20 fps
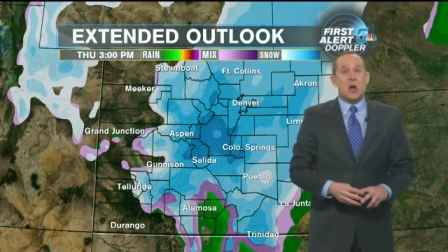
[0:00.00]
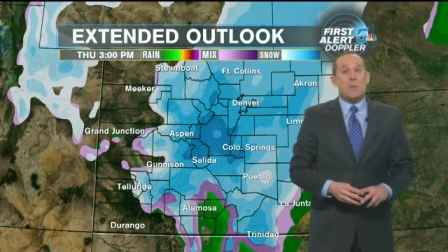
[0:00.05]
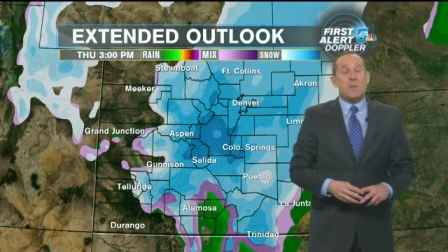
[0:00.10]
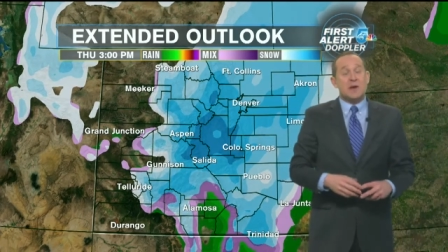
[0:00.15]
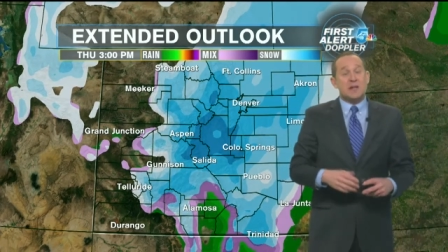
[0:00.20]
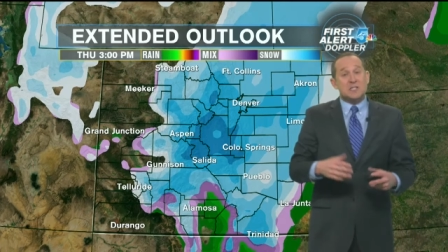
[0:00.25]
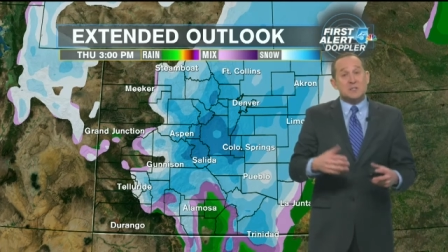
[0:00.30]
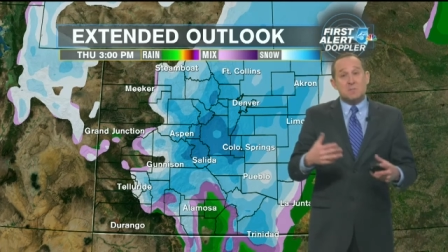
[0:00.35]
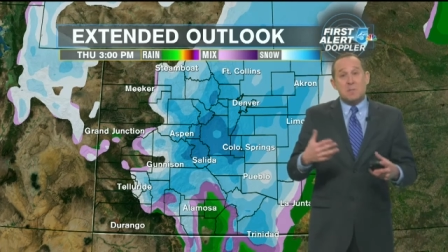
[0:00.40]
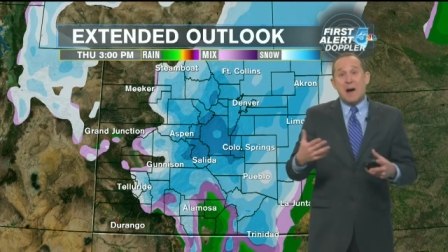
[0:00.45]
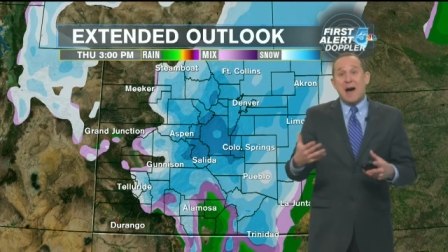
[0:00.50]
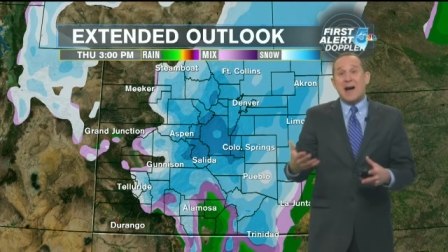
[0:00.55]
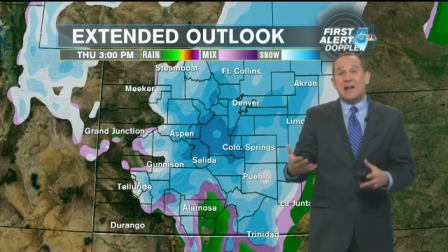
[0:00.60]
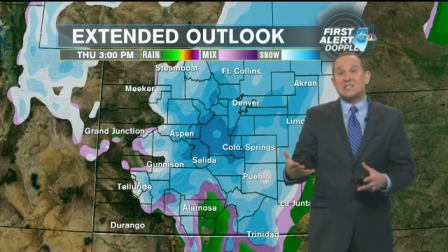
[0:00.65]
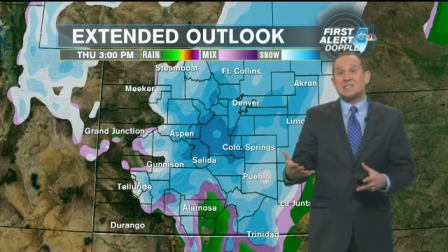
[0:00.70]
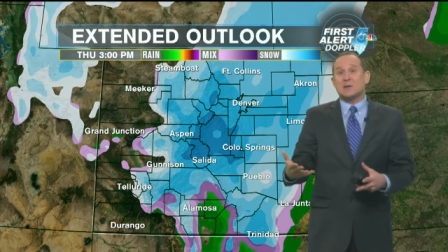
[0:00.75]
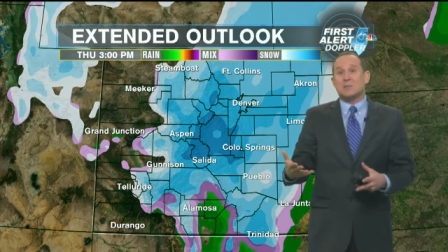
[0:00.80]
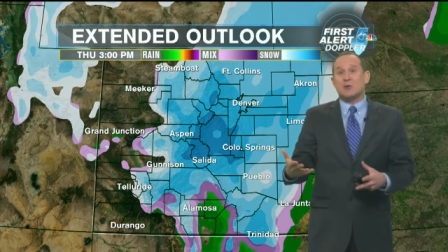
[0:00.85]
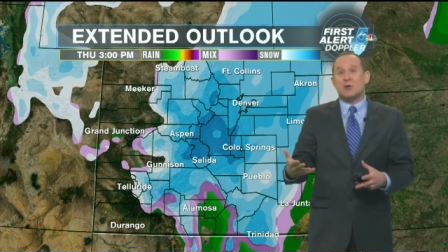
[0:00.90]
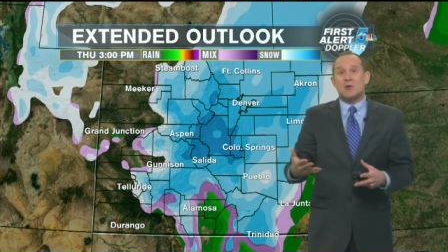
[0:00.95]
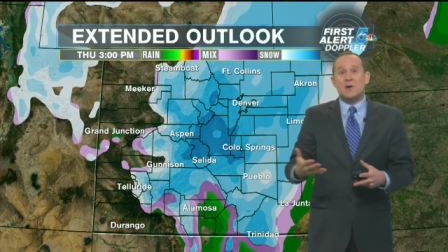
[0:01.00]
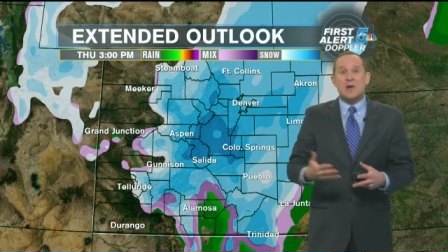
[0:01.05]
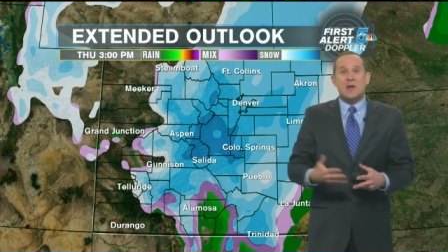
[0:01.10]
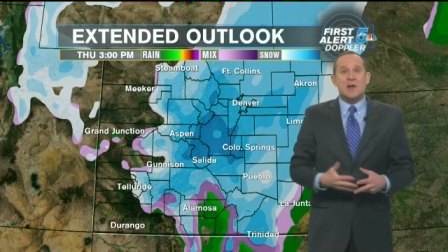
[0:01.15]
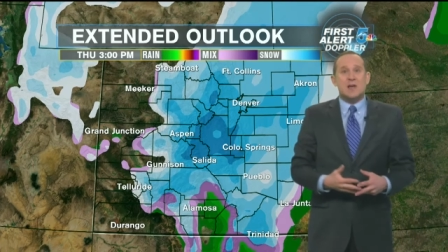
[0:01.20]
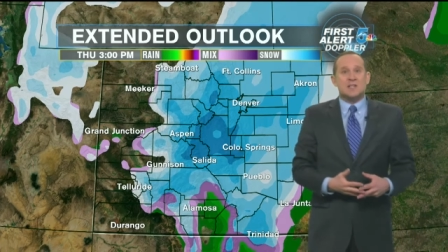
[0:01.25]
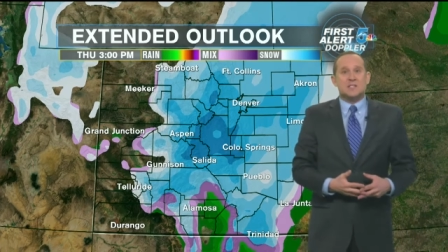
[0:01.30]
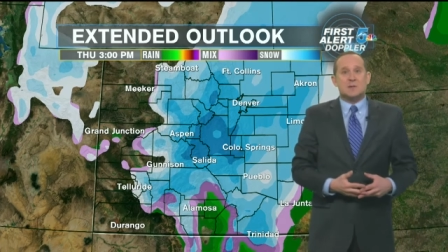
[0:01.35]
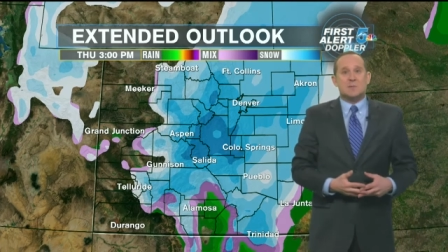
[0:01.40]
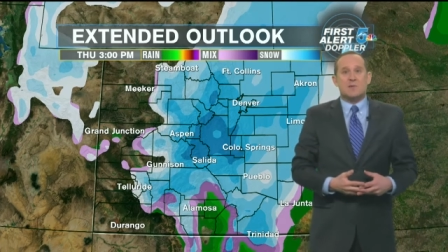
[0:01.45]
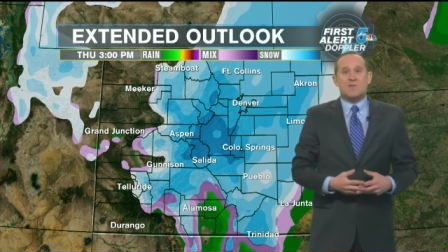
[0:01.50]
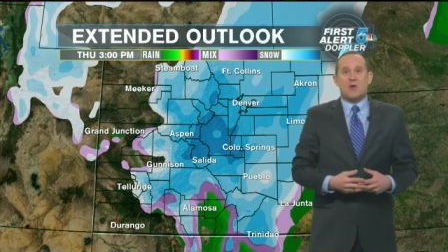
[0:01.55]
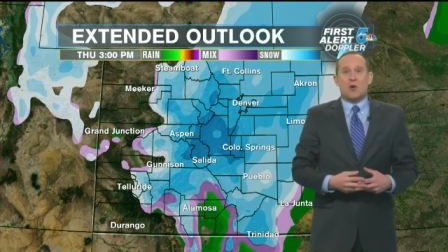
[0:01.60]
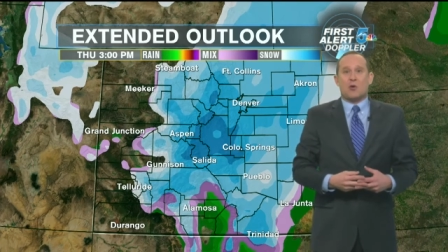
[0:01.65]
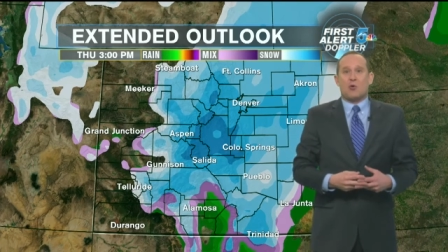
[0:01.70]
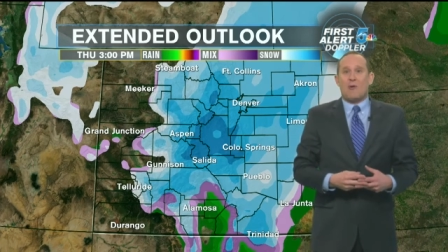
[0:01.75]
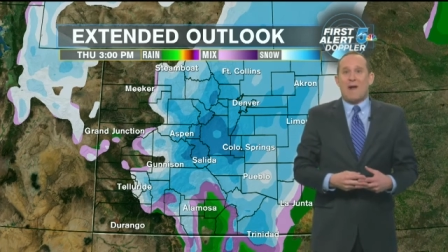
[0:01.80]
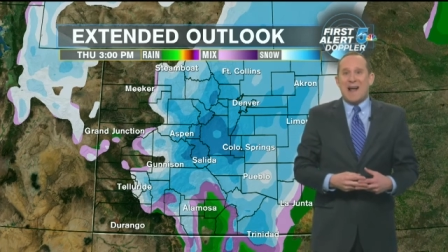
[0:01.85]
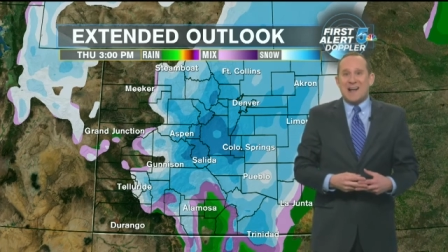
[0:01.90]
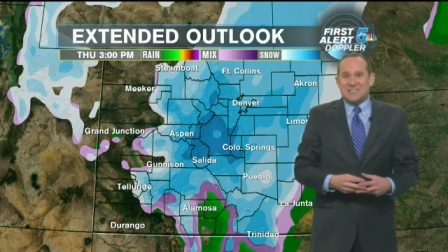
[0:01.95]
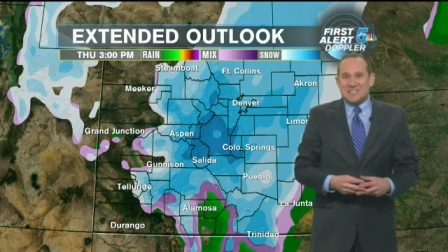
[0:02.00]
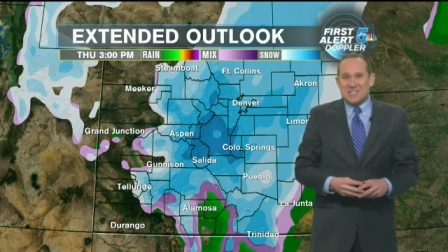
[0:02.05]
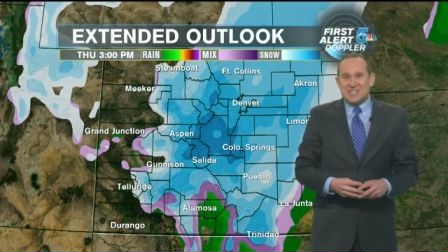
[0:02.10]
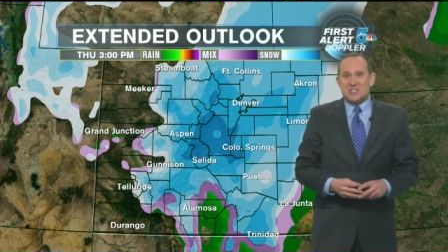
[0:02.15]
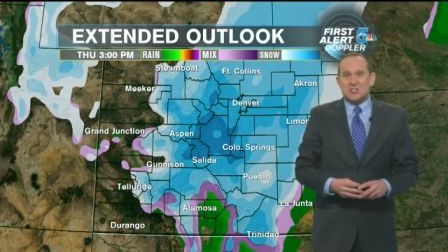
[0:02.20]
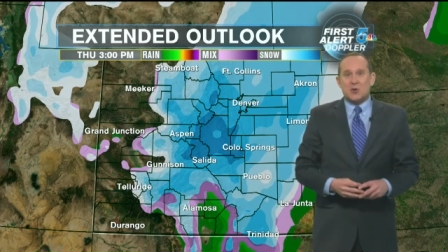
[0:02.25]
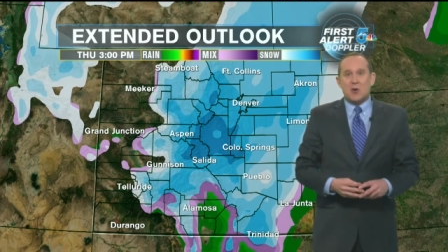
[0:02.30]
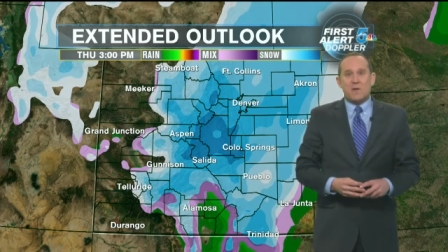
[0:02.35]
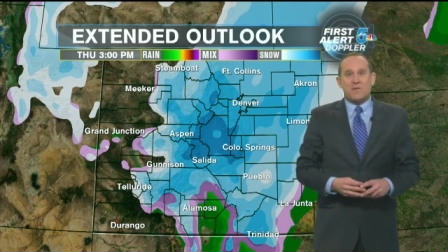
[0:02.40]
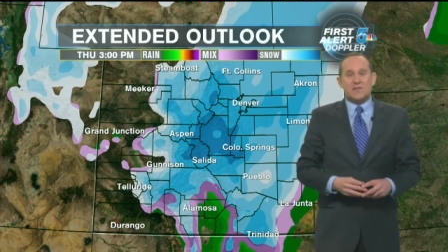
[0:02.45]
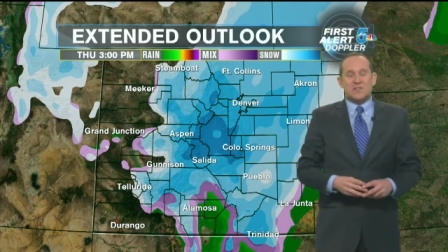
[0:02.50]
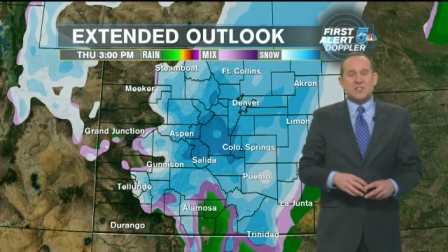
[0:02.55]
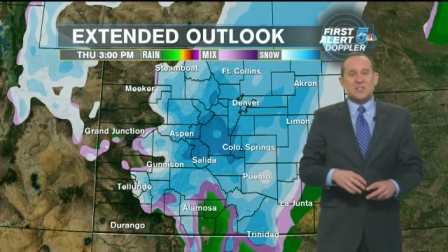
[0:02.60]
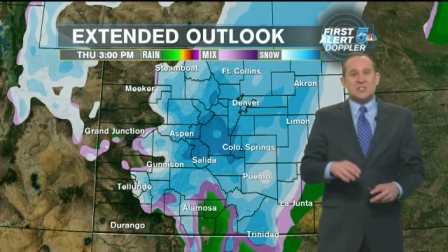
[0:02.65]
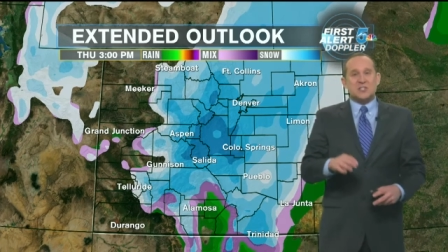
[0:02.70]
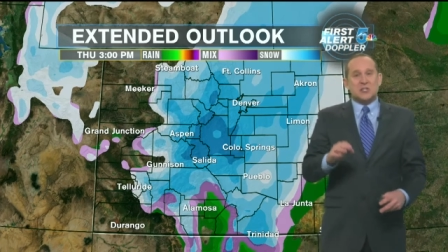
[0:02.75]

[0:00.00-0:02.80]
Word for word: but it's possible some of our grassy surfaces